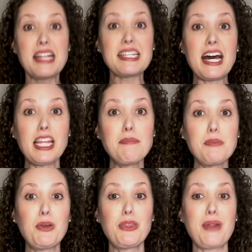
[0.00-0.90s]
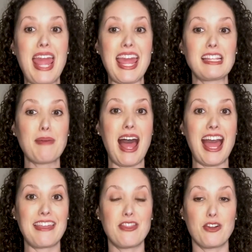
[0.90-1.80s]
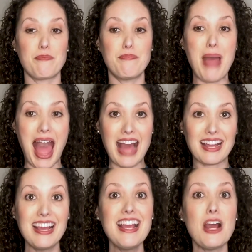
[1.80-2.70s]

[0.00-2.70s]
tell them to put their hands behind their back.